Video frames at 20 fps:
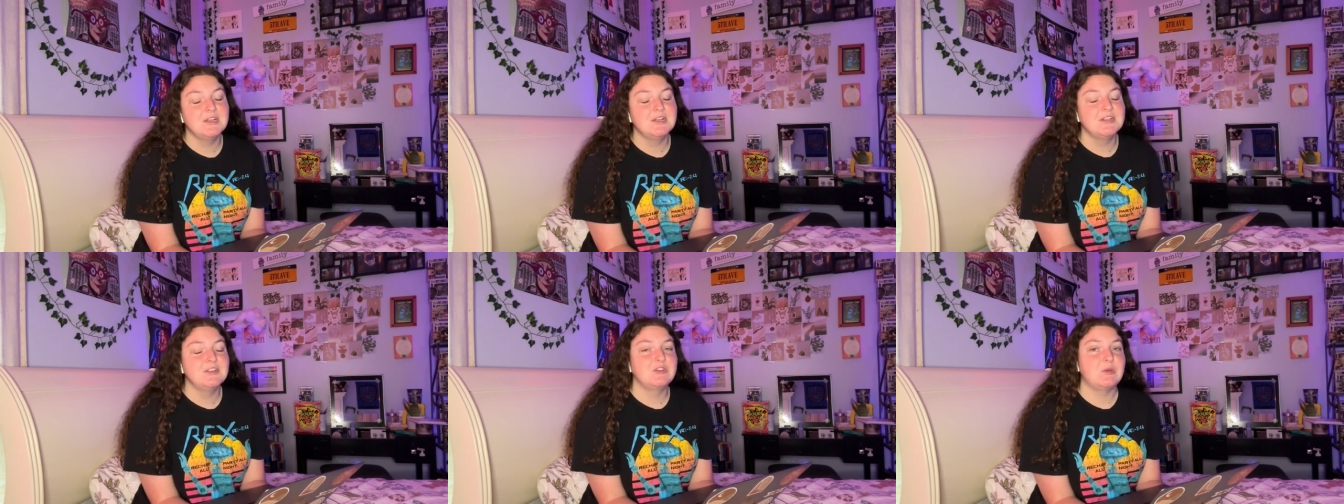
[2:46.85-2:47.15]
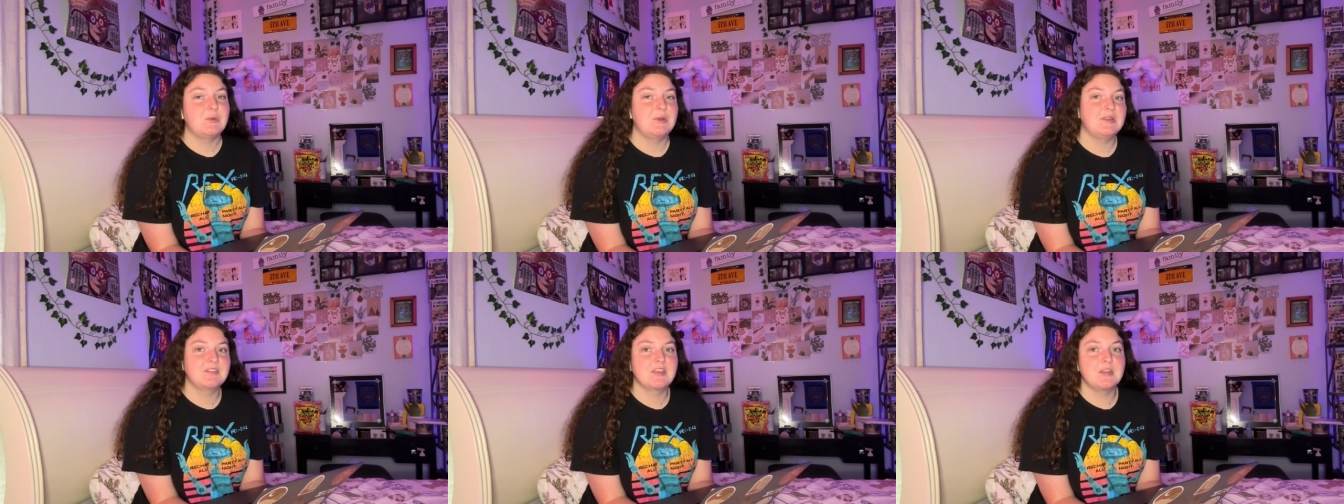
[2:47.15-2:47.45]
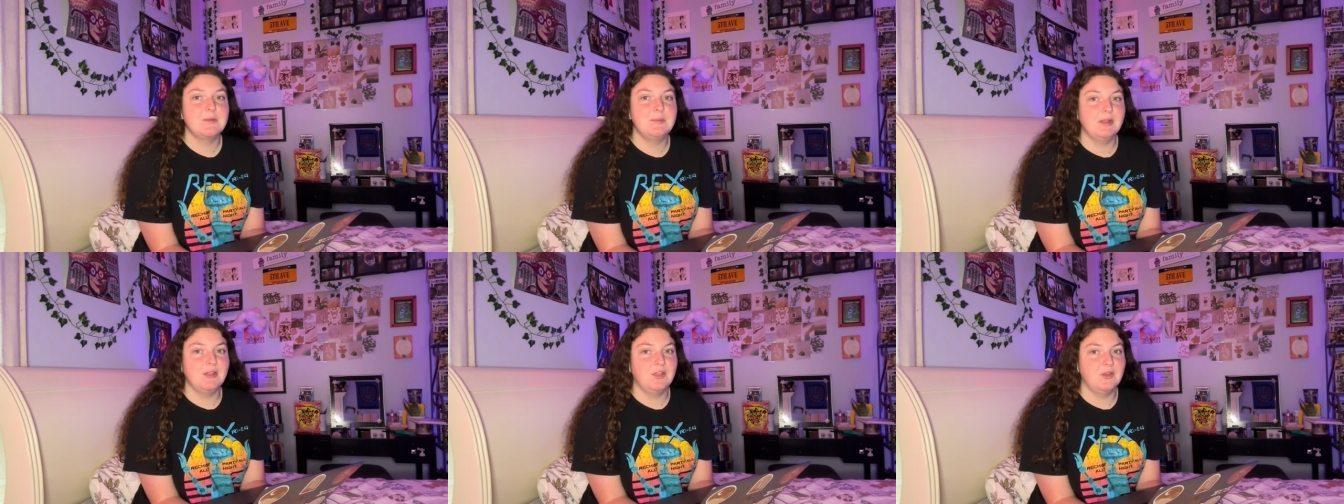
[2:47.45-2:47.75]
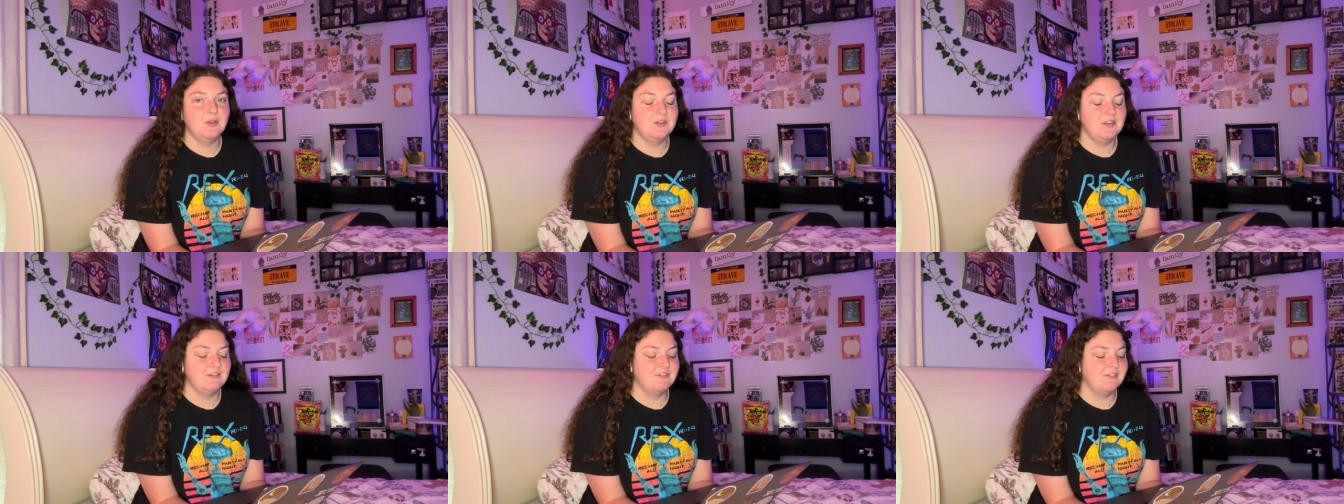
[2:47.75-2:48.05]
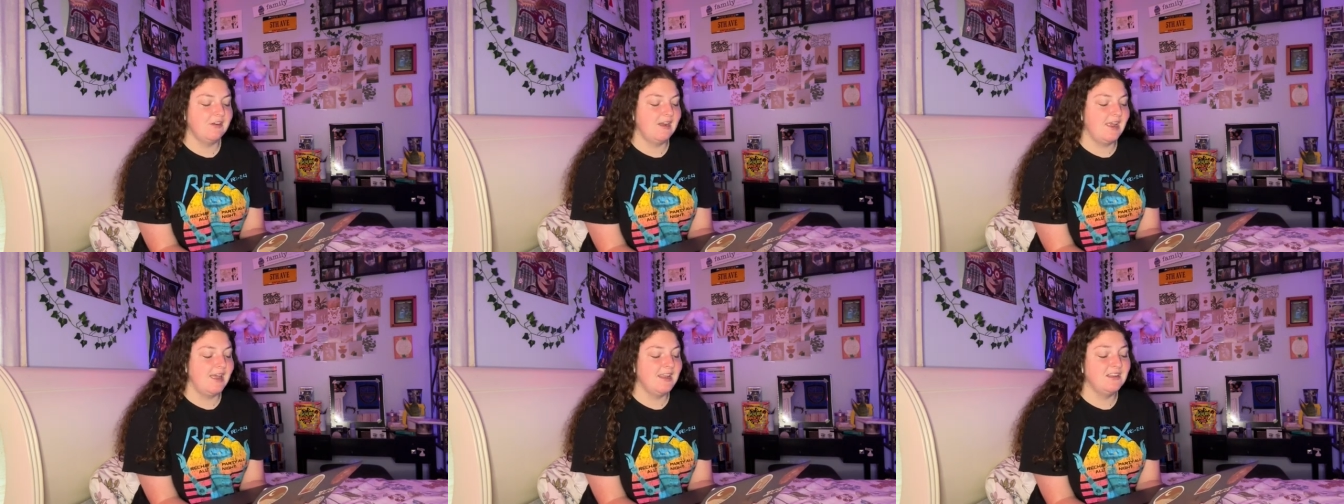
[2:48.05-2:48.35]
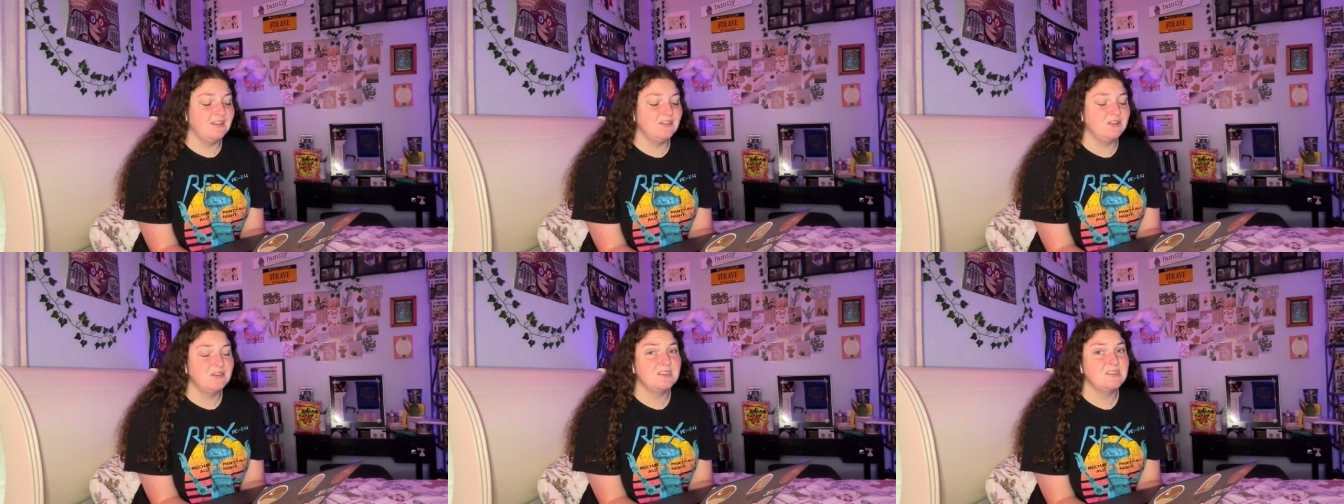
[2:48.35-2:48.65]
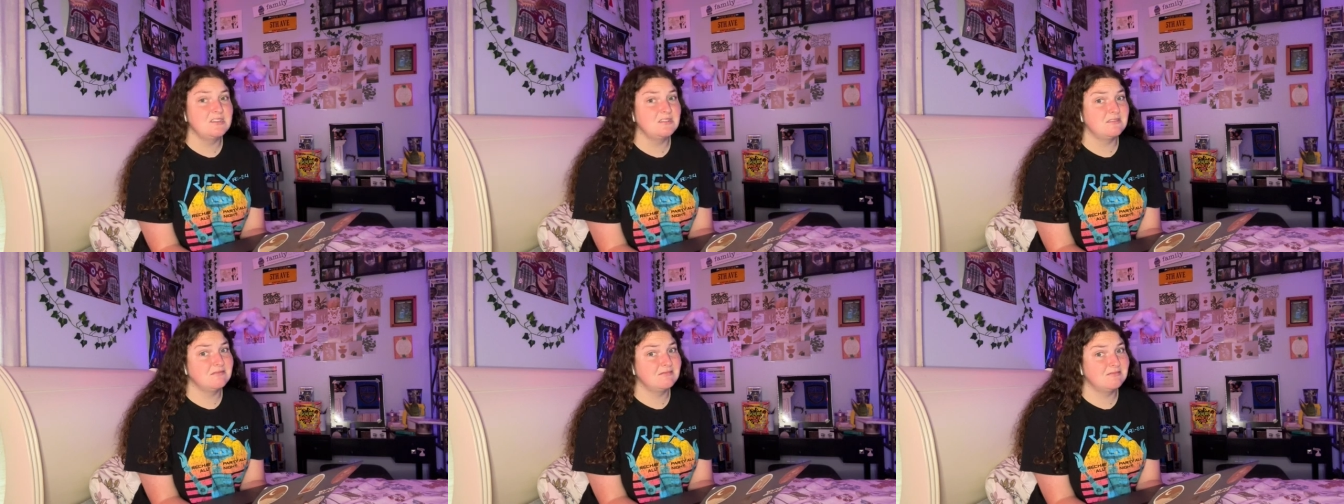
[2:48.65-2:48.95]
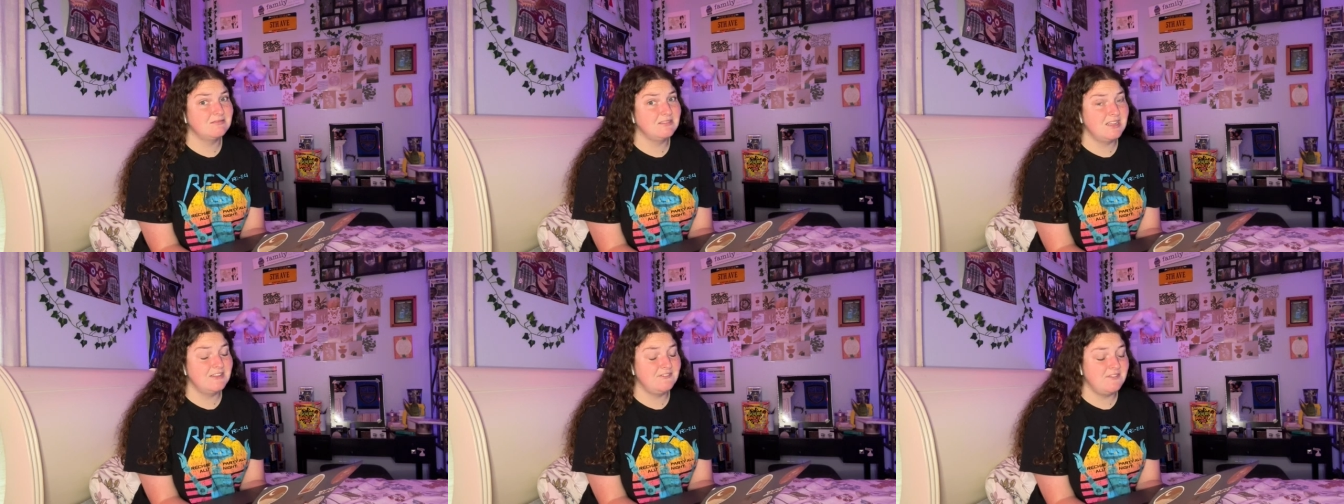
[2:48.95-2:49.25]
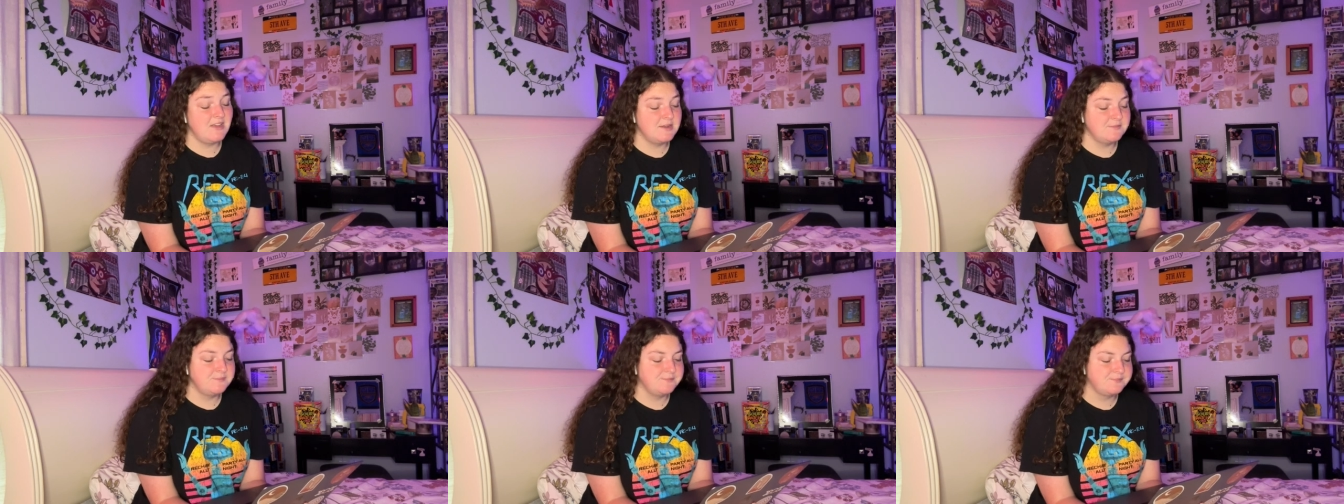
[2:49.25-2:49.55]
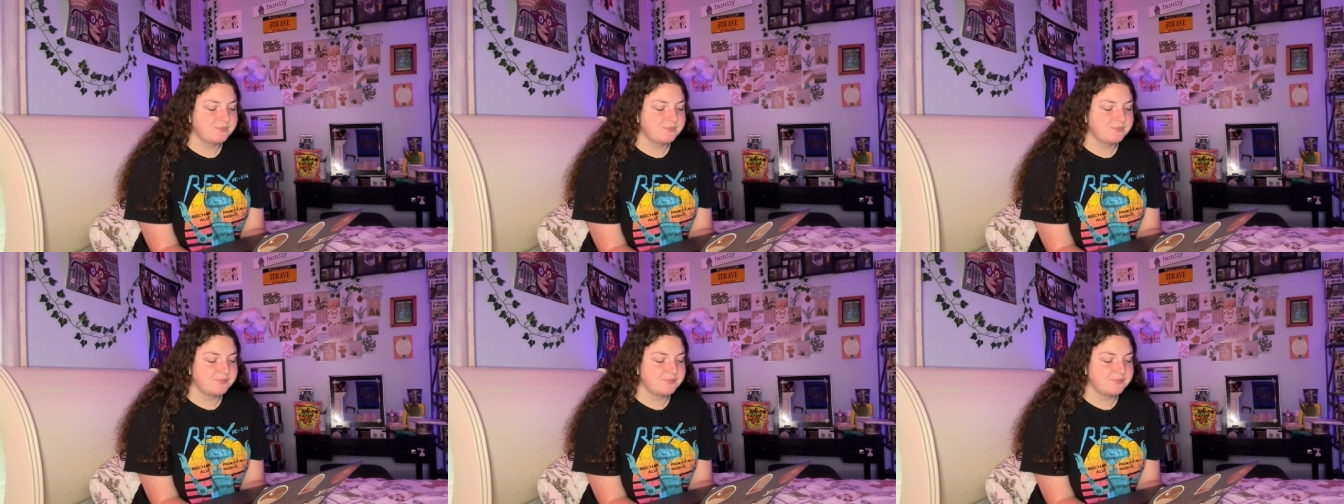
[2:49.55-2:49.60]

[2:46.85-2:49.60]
So it is going to be a little different and it looks really fun.